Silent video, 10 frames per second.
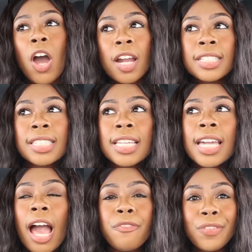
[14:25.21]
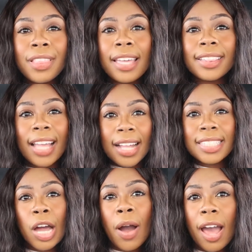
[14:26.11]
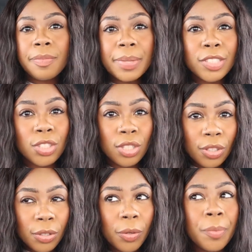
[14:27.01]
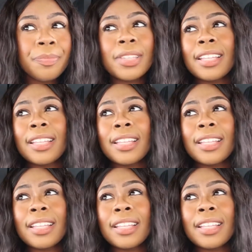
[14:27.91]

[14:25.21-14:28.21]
Honestly, I feel like that's how I've been too.